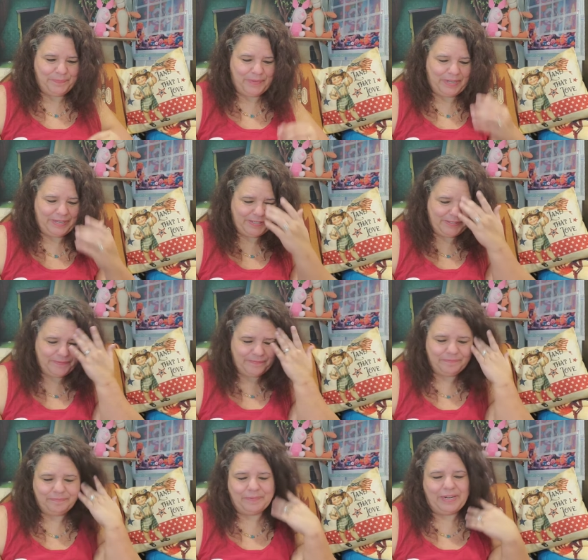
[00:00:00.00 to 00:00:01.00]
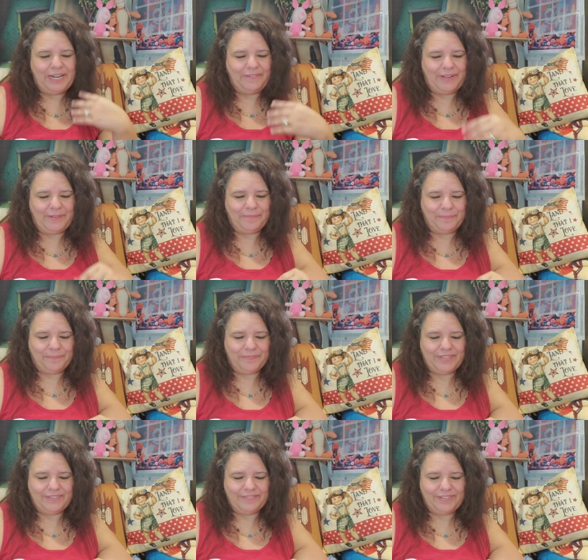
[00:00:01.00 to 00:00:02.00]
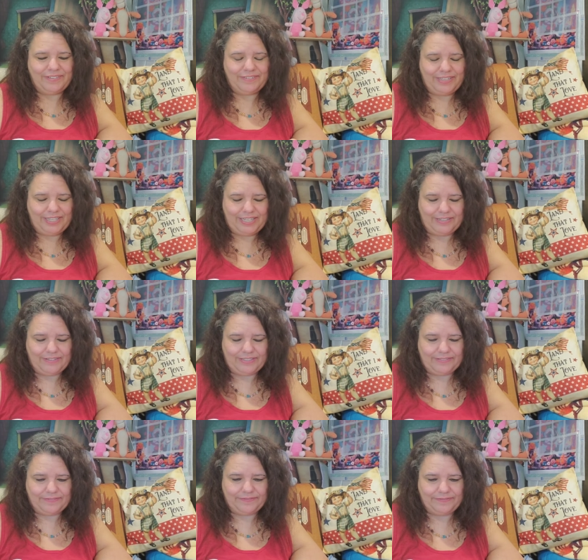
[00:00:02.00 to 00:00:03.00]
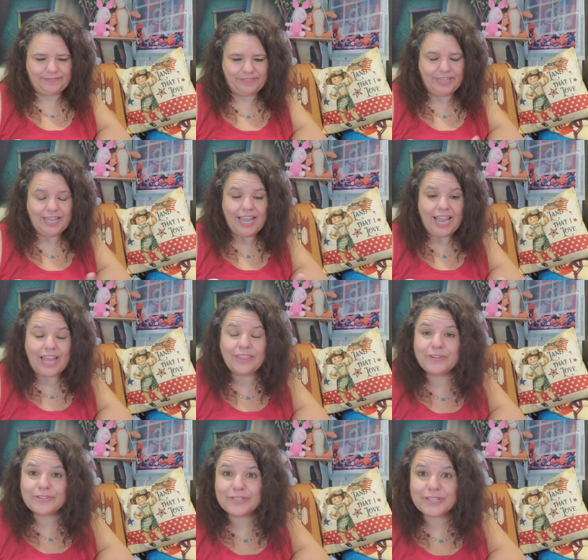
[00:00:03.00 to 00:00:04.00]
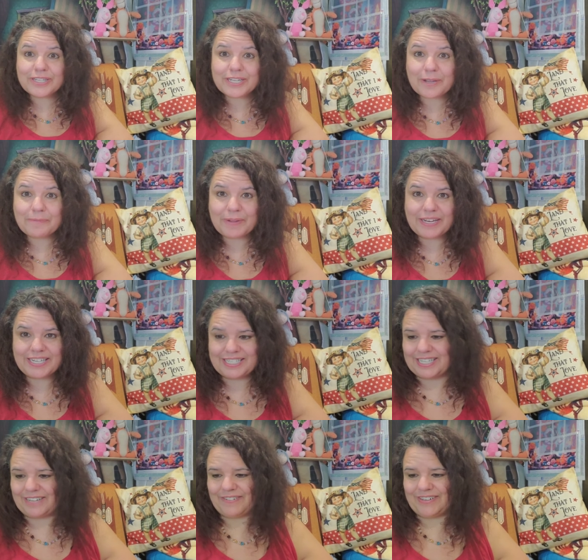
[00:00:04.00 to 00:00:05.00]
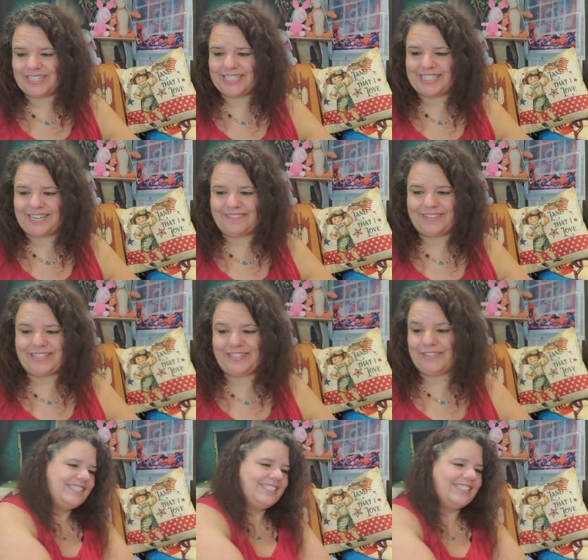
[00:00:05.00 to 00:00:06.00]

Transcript: But anyway, really, really cute. And those are the diamond paintings I wanted to share with you.